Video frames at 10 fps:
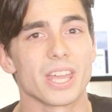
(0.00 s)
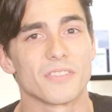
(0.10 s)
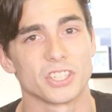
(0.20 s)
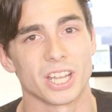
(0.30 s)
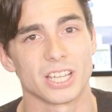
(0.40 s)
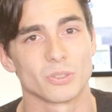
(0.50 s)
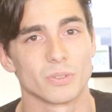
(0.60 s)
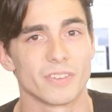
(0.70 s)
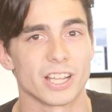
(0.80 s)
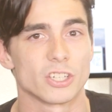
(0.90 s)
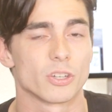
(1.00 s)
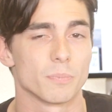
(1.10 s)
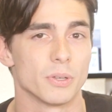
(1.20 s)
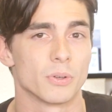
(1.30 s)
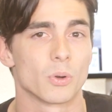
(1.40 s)
they have a chance to infect your
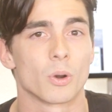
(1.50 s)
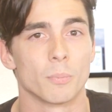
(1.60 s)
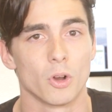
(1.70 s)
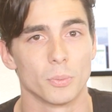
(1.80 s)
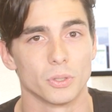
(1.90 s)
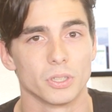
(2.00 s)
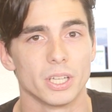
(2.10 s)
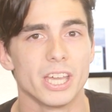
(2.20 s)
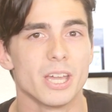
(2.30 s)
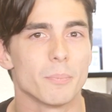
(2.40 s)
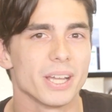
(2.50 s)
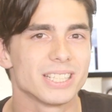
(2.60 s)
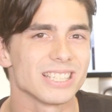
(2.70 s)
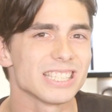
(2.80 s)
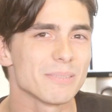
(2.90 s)
computer or mobile. But
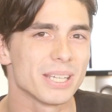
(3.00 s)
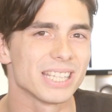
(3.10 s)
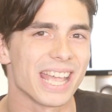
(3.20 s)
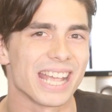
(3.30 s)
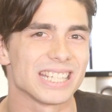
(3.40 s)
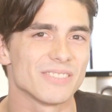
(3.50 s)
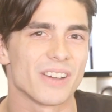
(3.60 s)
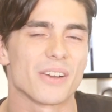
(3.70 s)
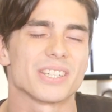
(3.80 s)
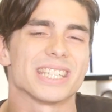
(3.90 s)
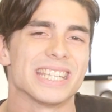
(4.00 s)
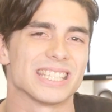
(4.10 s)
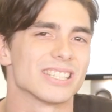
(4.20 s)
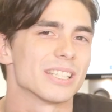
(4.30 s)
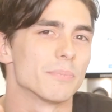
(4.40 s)
it doesn't mean that antivirus
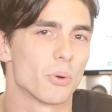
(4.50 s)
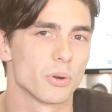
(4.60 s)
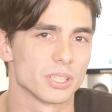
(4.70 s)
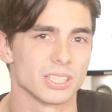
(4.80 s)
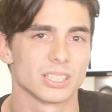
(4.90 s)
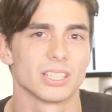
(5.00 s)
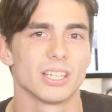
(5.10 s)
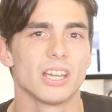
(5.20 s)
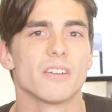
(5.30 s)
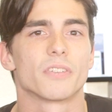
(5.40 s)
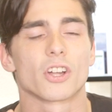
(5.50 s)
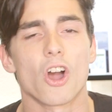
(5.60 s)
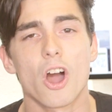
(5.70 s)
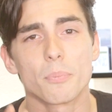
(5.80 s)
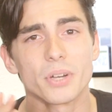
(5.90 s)
isn't important. For
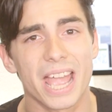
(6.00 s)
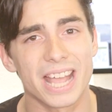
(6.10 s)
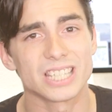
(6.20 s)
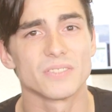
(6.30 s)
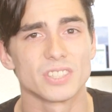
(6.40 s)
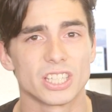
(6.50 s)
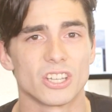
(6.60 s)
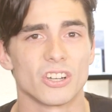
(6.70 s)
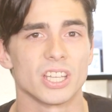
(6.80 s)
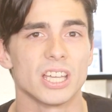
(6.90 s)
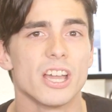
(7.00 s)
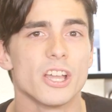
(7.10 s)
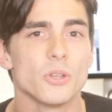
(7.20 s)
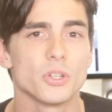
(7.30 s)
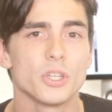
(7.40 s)
comprehensive security,
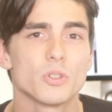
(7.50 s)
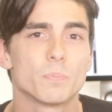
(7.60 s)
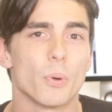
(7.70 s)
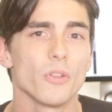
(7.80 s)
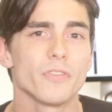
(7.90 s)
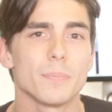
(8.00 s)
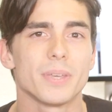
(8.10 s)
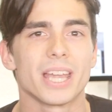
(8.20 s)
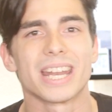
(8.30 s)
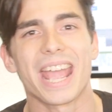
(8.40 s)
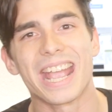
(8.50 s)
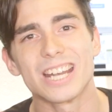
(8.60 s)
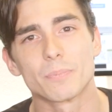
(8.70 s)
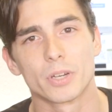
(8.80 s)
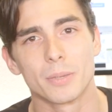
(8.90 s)
you should use both VPN
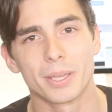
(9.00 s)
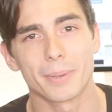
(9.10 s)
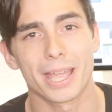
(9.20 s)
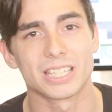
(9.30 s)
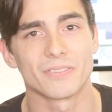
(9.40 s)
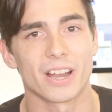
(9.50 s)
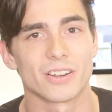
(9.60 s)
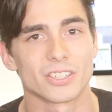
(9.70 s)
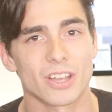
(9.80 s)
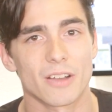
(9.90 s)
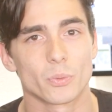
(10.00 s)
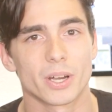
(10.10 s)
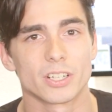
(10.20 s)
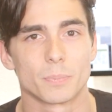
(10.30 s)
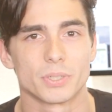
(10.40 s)
and a premium antivirus
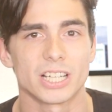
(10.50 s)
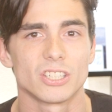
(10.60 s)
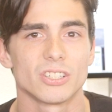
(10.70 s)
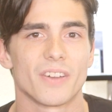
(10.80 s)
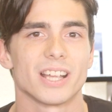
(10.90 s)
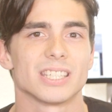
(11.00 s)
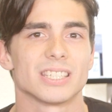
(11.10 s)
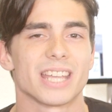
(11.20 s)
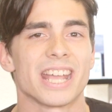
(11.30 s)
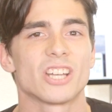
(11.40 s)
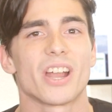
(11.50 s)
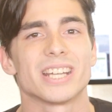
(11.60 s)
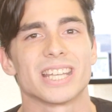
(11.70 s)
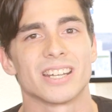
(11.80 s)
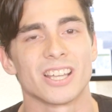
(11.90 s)
software to protect your devices and your
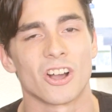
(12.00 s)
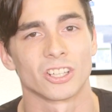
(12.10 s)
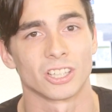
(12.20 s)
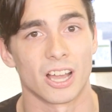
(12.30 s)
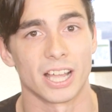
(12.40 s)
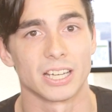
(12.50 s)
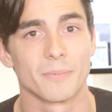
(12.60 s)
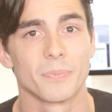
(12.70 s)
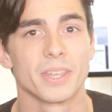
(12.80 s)
identity online.